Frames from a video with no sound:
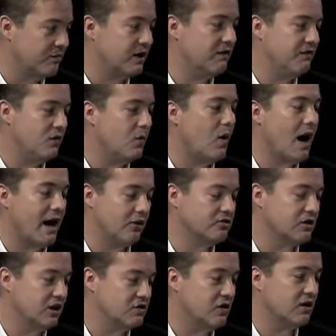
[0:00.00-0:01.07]
But if you want, I'll
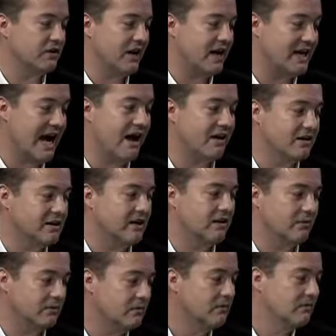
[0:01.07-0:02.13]
try to talk the guy down and tell
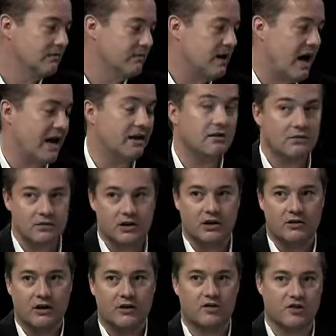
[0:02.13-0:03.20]
him, hey, you
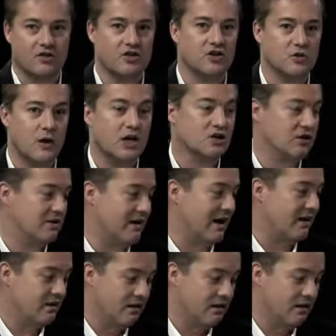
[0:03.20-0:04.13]
know, here's the situation.